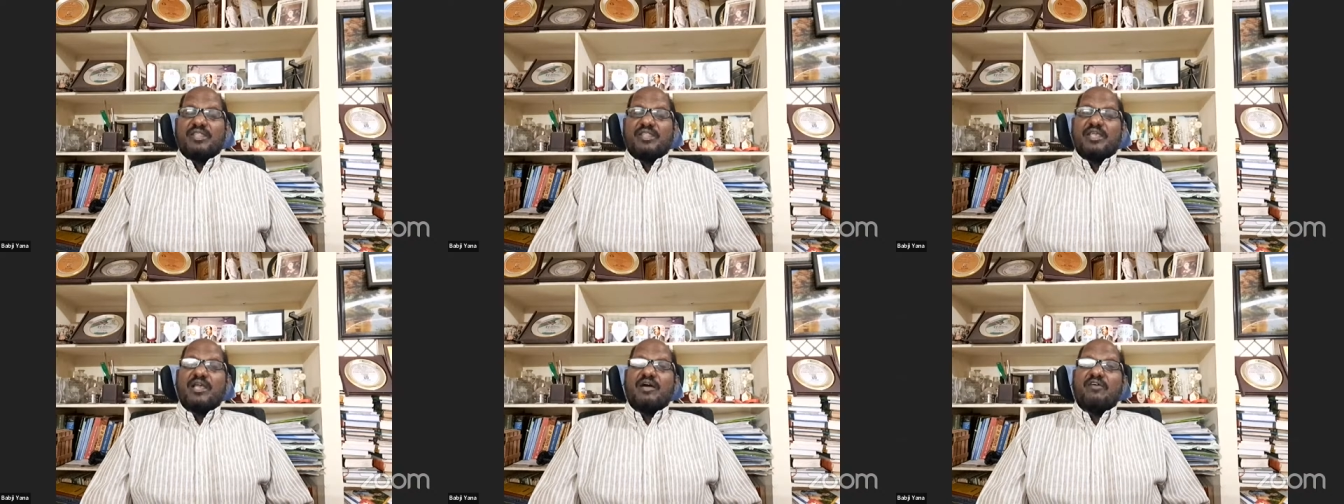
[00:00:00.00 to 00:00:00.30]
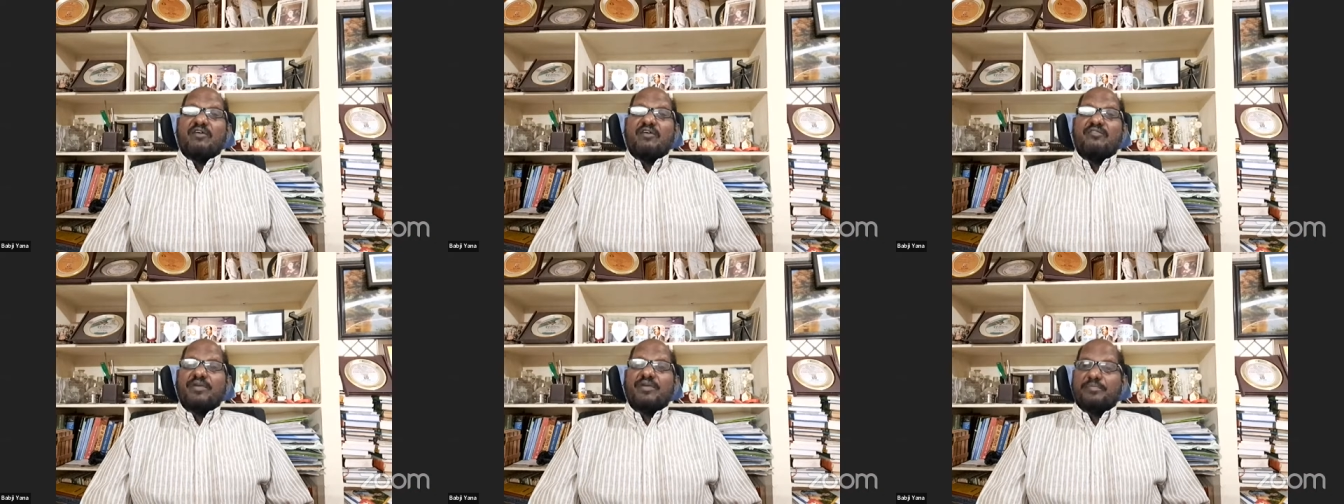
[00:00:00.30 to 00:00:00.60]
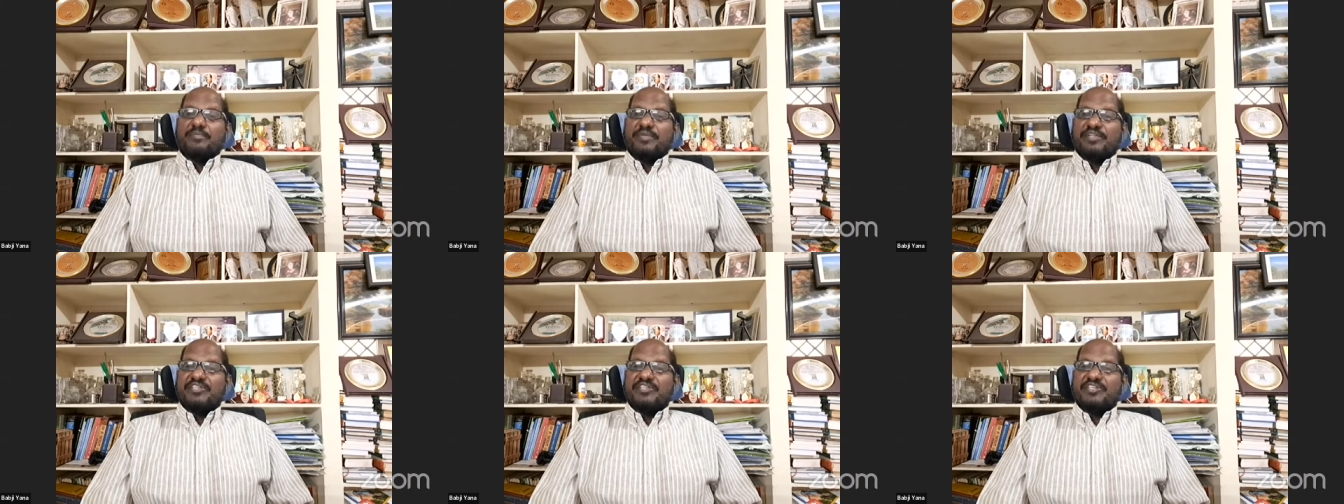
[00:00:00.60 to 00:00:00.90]
They
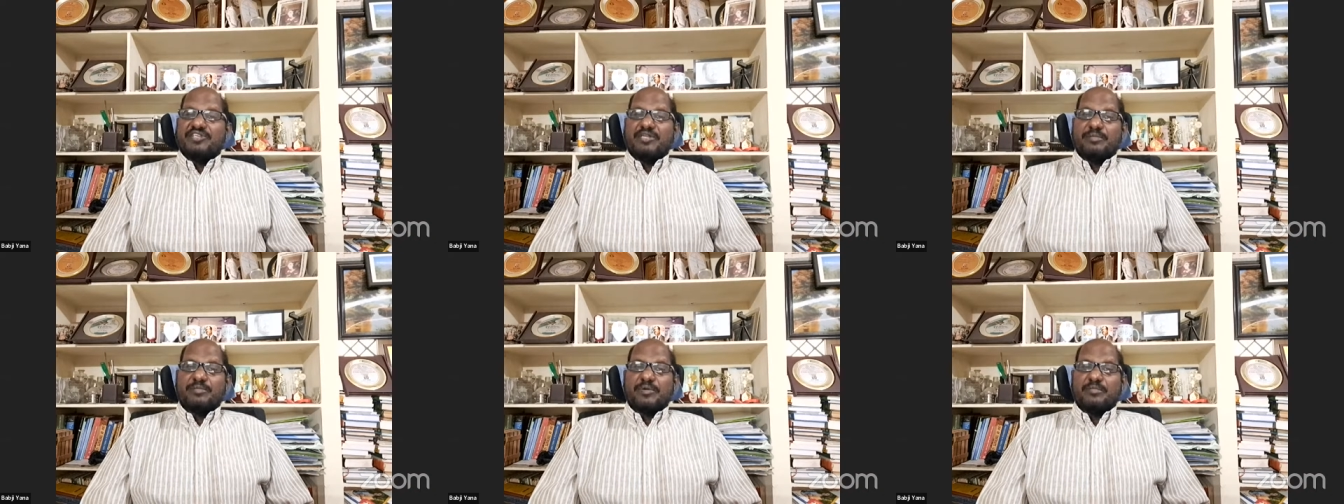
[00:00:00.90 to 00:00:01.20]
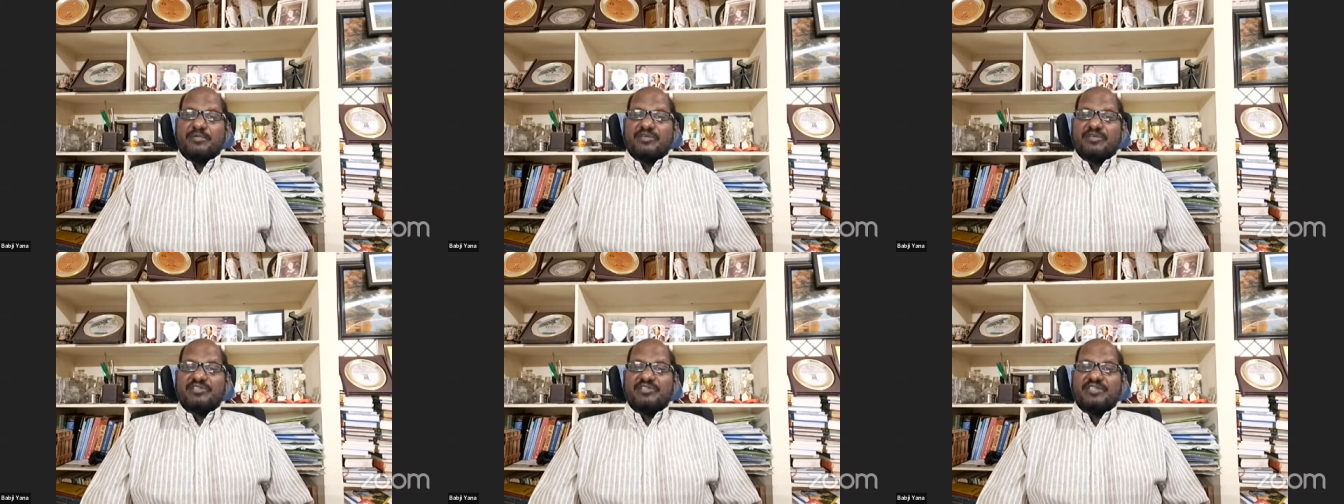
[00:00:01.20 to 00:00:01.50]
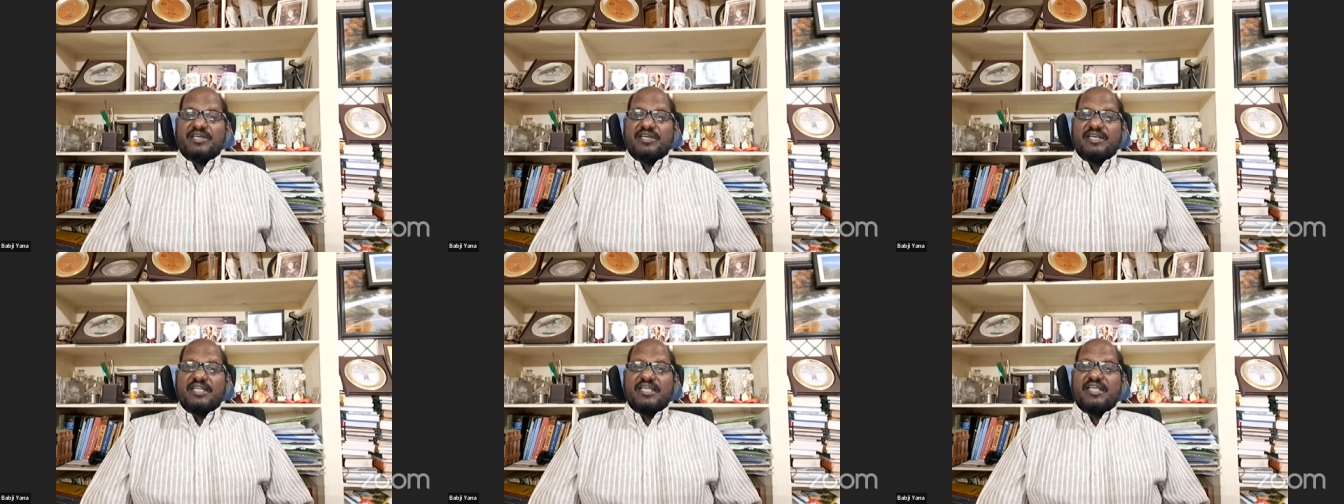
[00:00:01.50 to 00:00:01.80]
offer PG
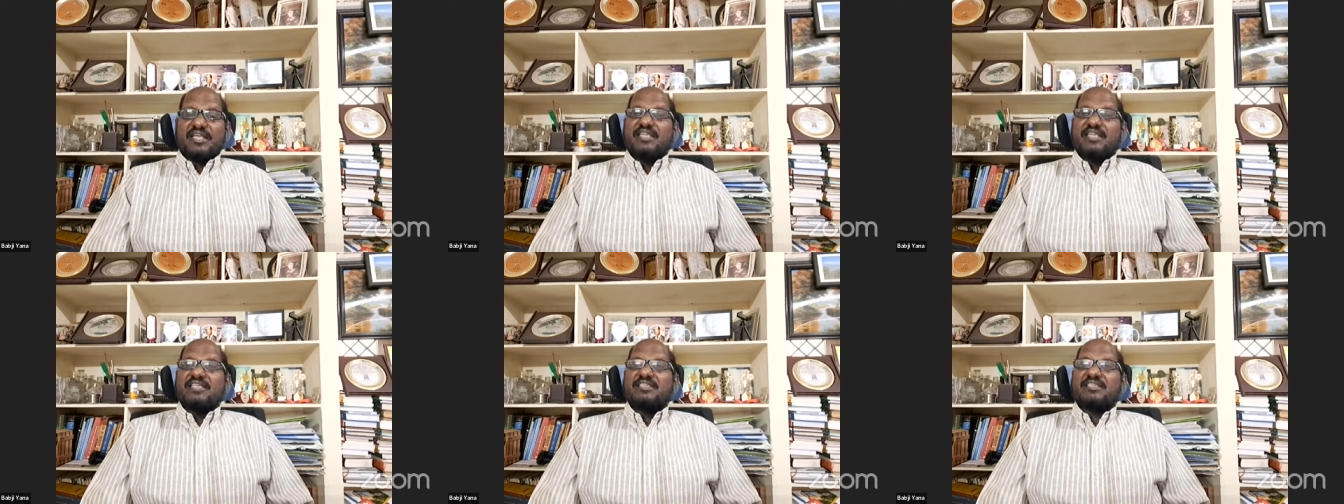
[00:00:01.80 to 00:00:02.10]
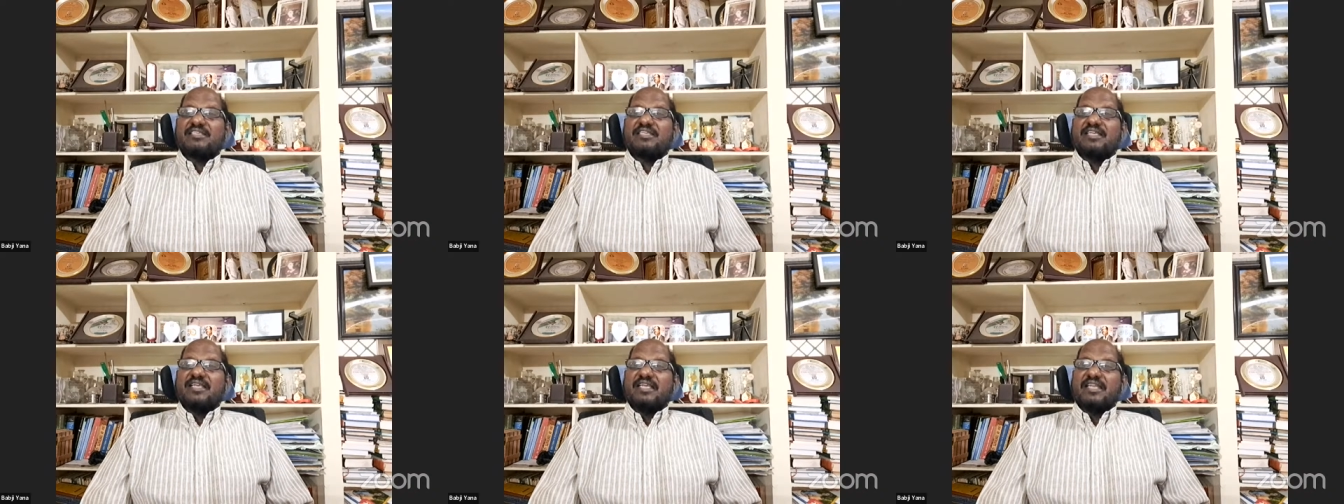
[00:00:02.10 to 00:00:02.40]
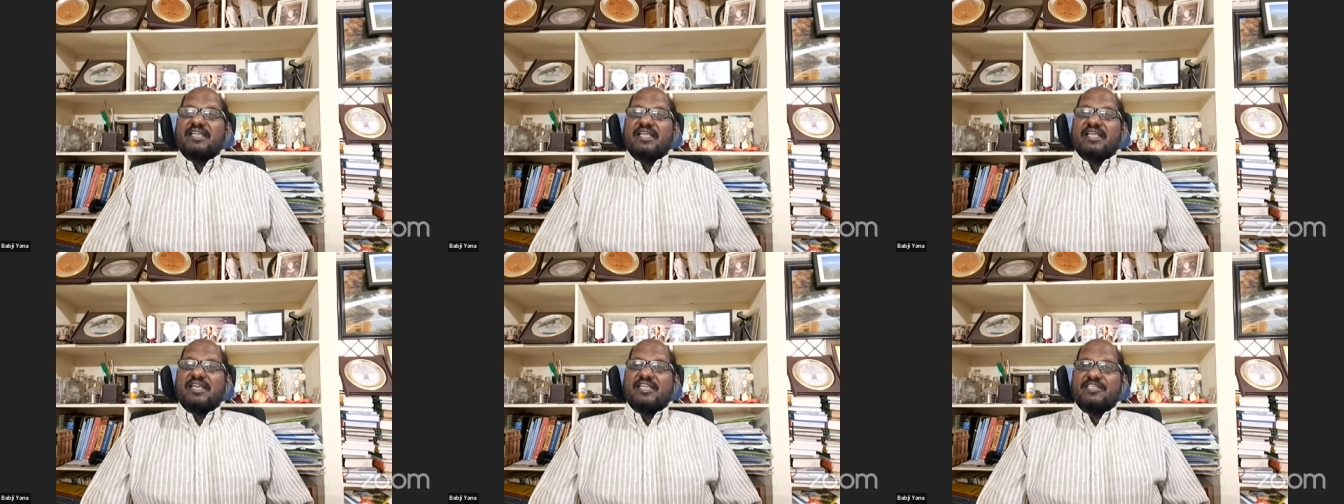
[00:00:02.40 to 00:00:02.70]
diplomas and degrees
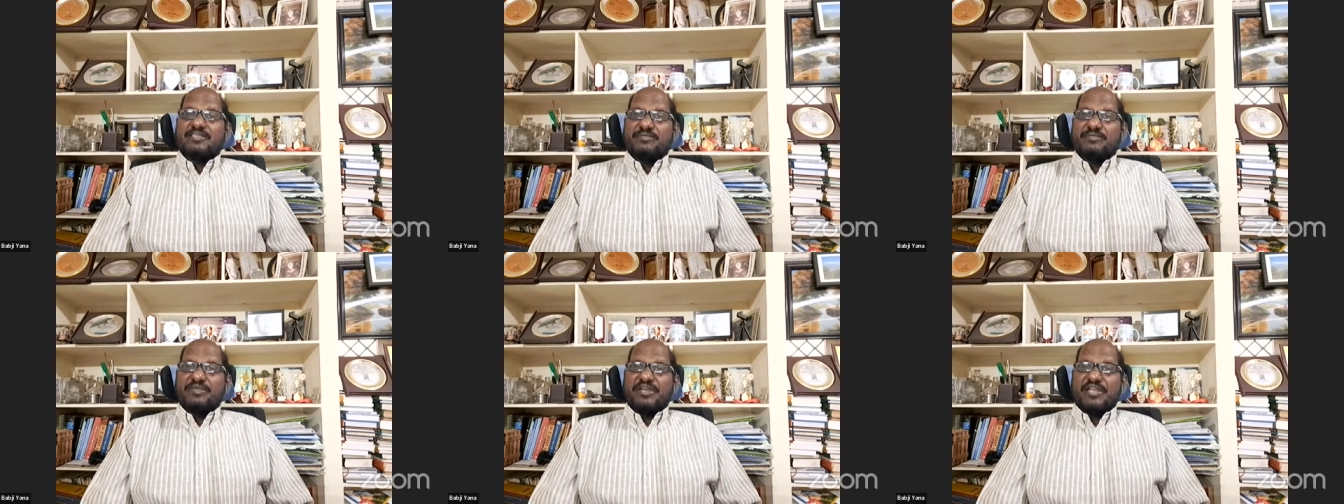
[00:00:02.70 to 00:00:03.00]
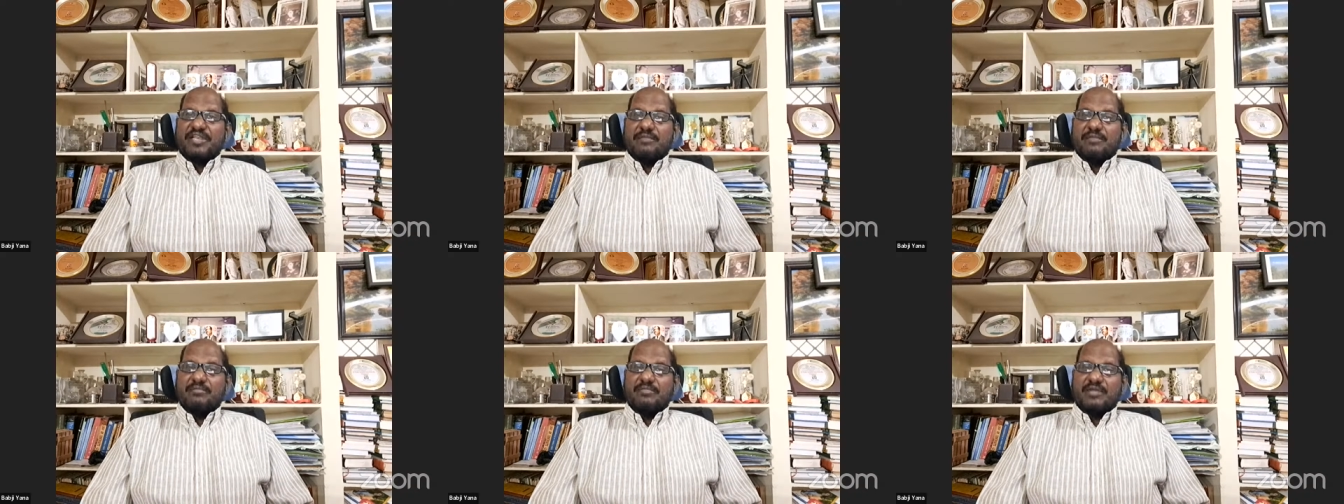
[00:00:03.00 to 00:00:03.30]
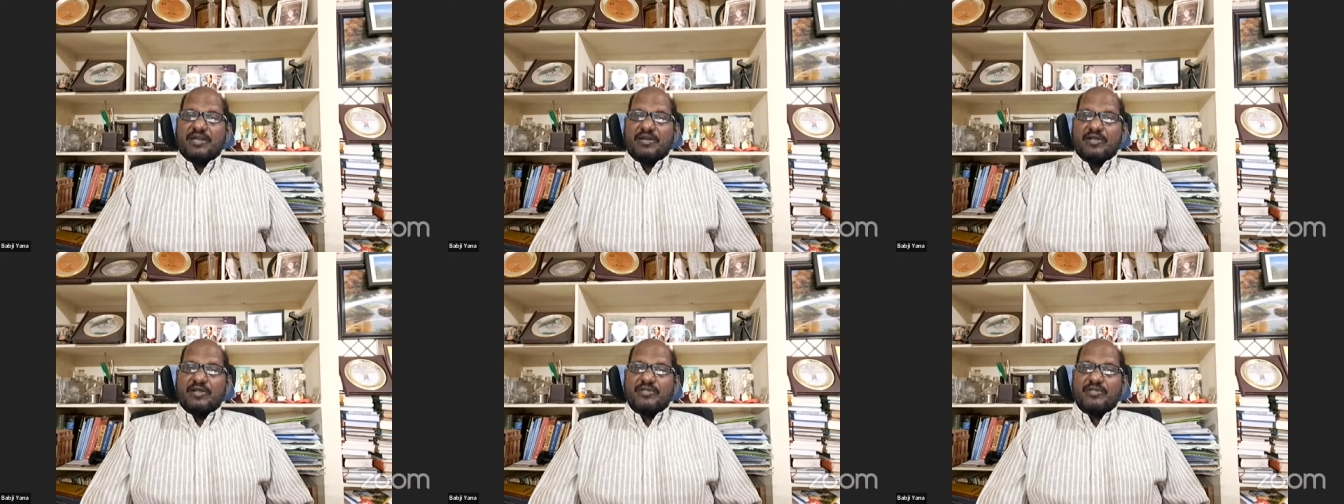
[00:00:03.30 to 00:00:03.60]
in English
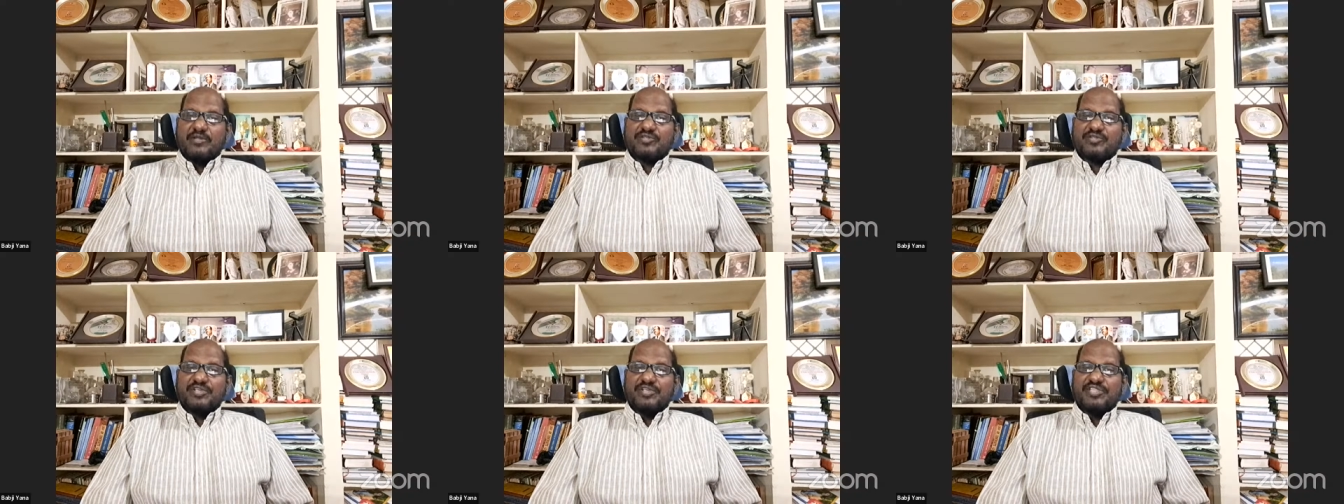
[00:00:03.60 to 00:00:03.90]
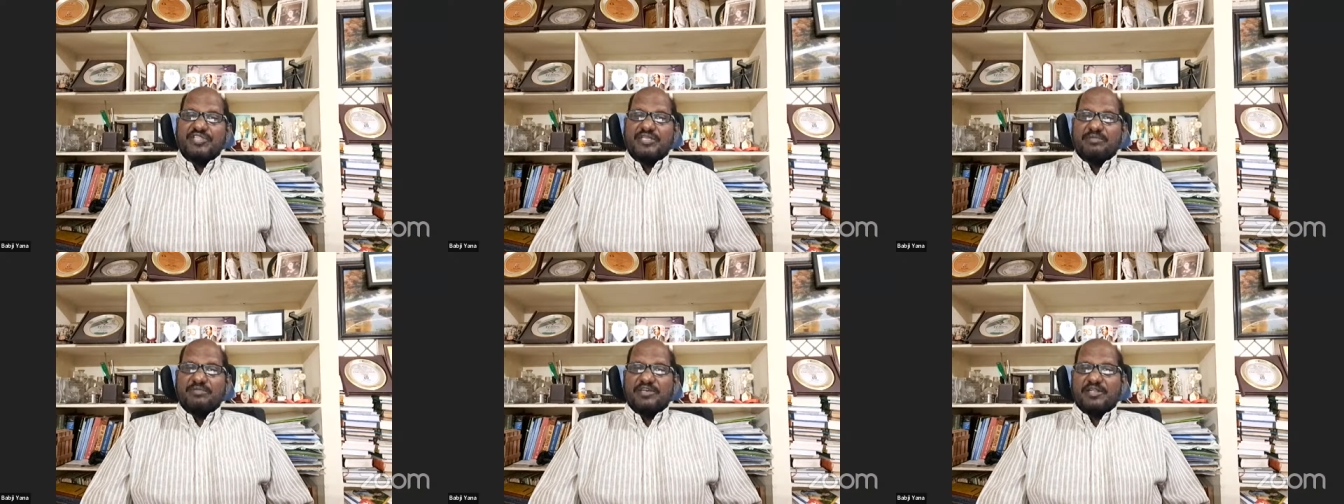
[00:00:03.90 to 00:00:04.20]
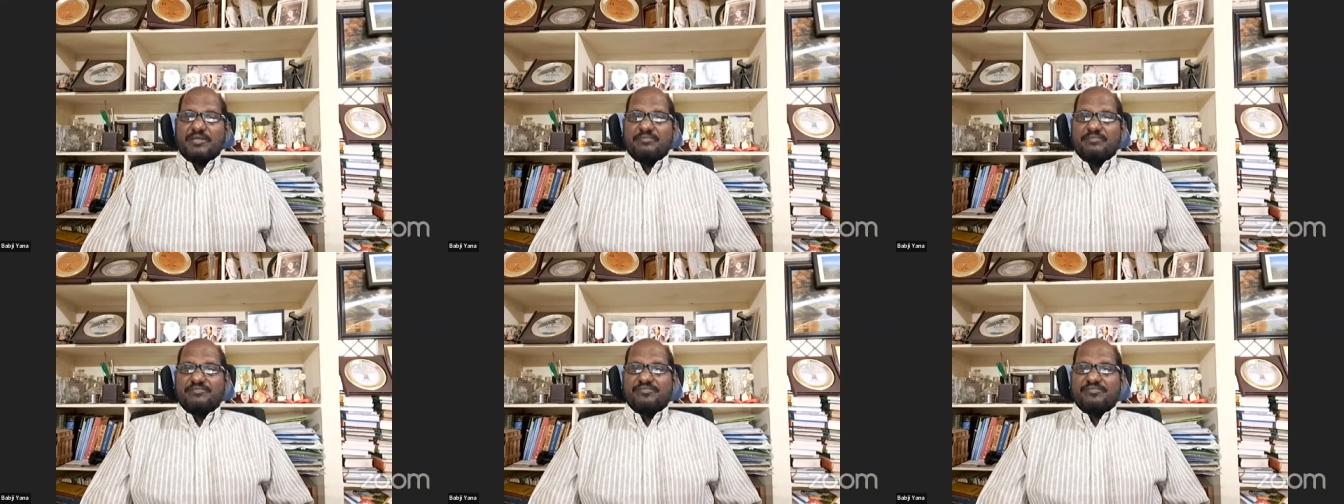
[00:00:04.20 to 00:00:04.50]
medium and also Hindi medium.